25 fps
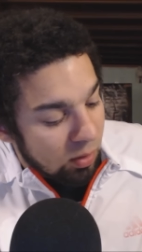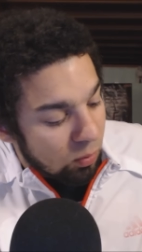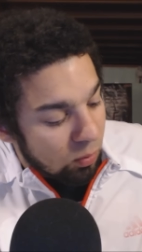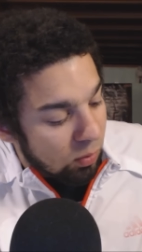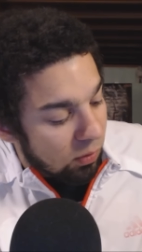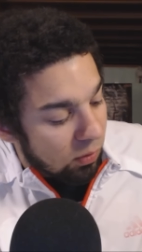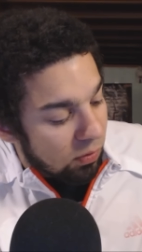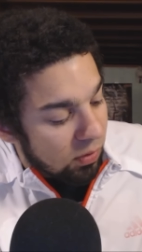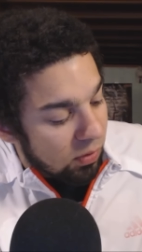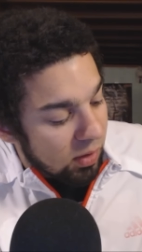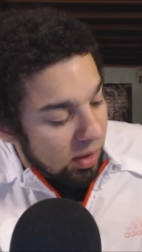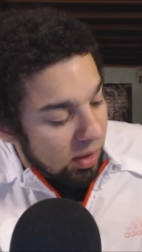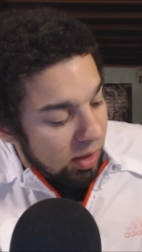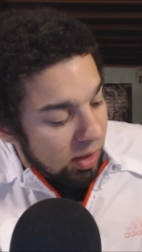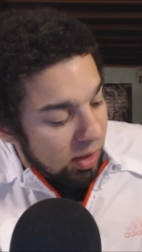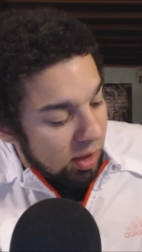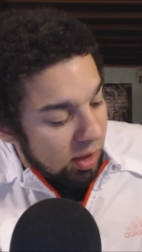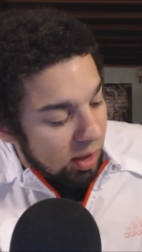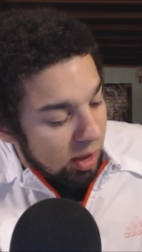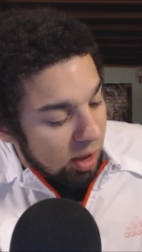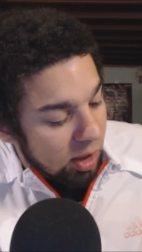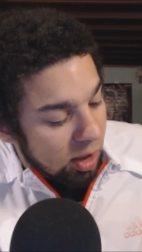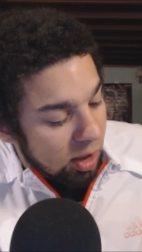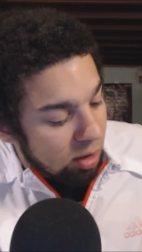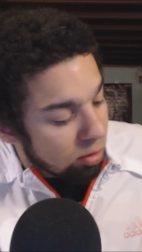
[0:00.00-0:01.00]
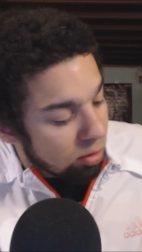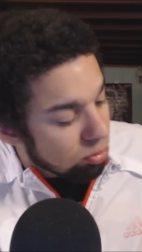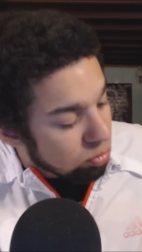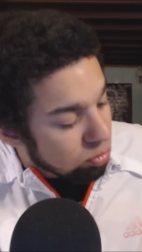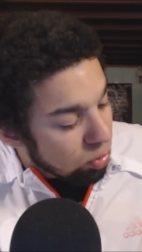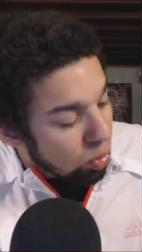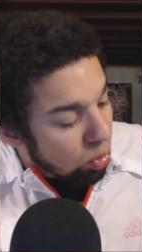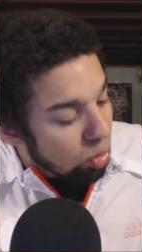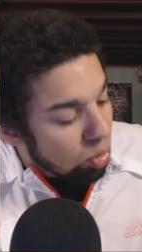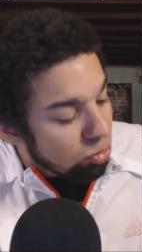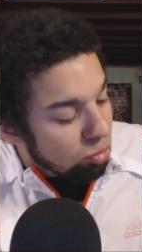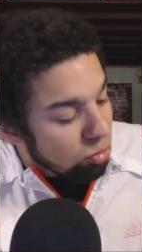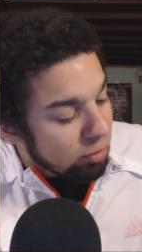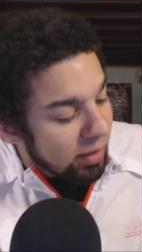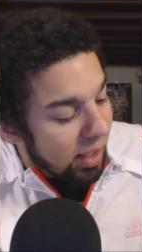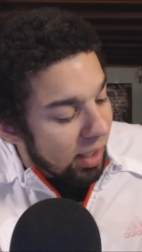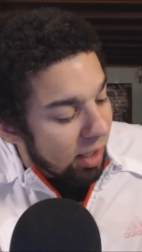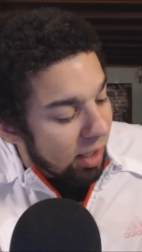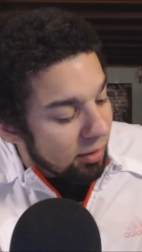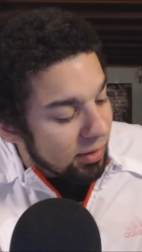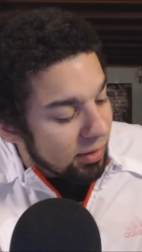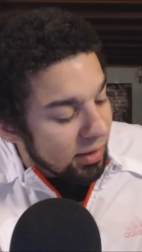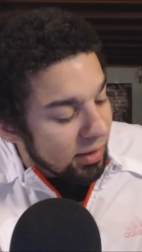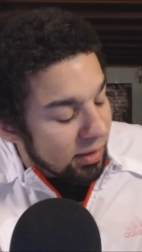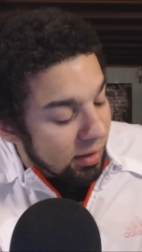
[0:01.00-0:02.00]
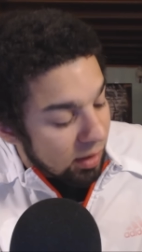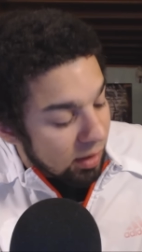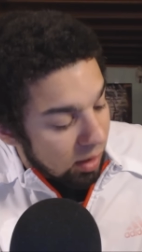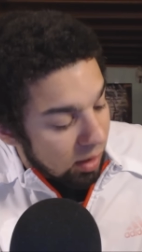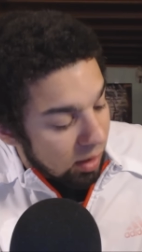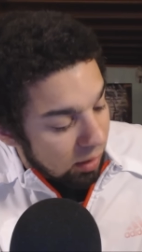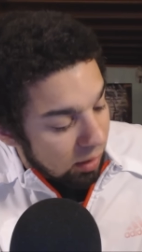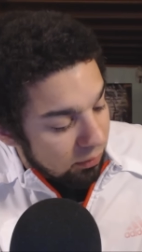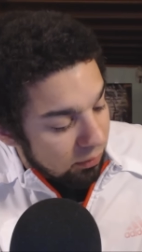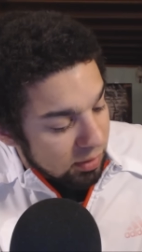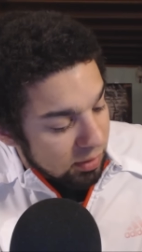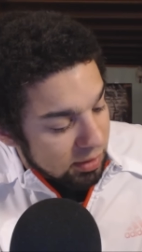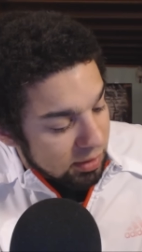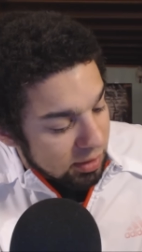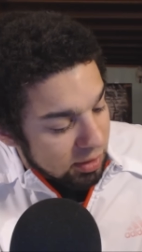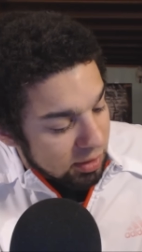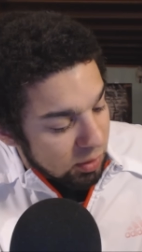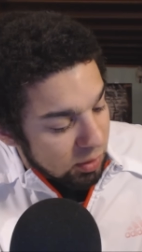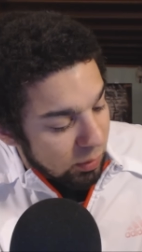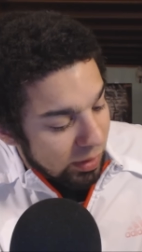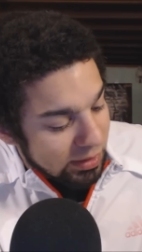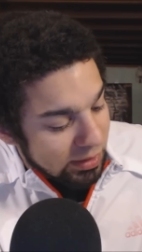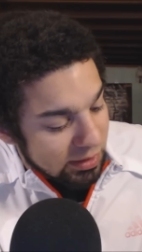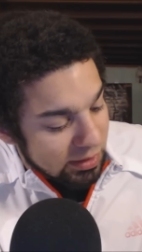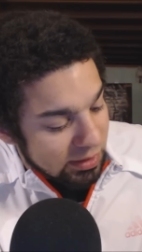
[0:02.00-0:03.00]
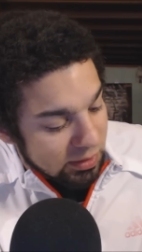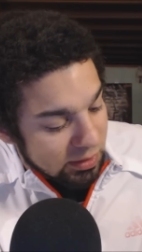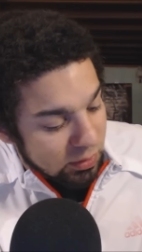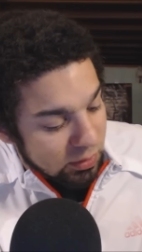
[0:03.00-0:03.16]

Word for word: with the cruel reality of their situation.